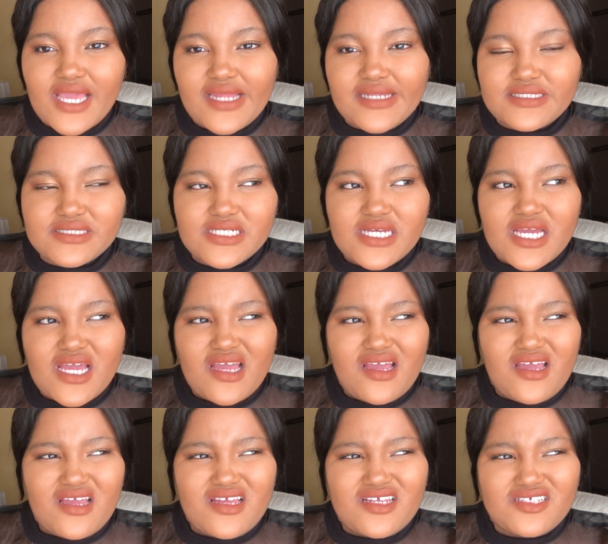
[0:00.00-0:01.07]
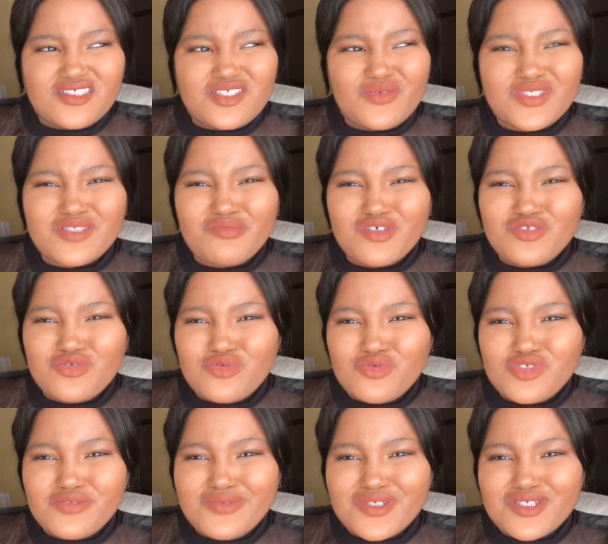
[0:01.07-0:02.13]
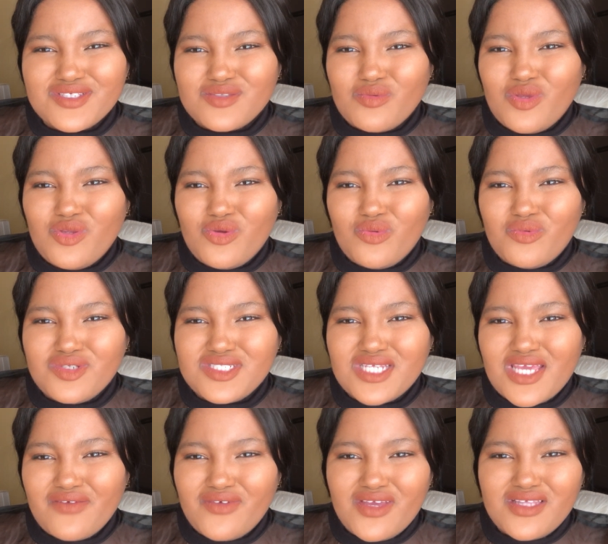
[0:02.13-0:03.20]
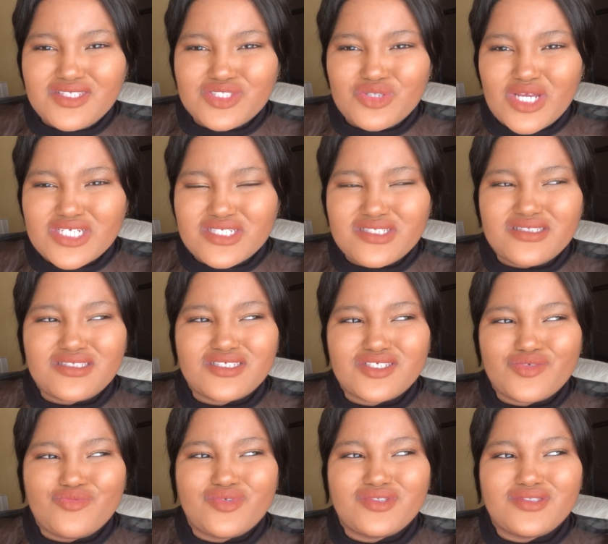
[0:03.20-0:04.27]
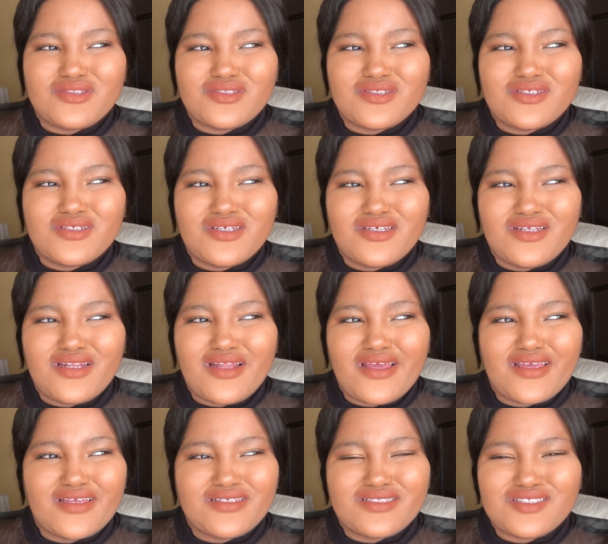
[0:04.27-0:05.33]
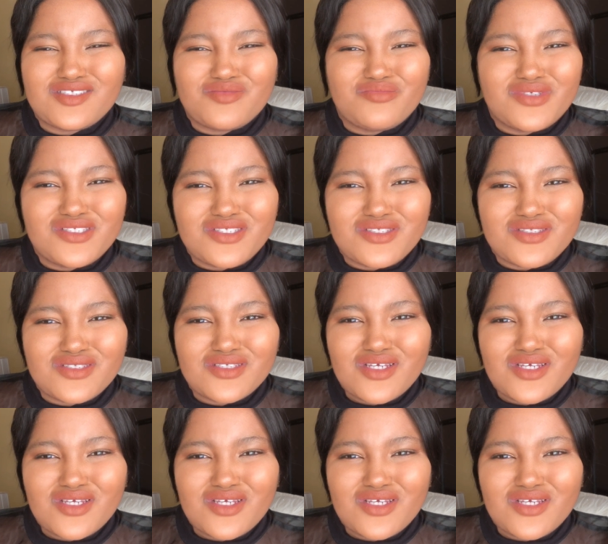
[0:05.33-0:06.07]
And she was a bit rude, because when you would give her instructions, she would like dismiss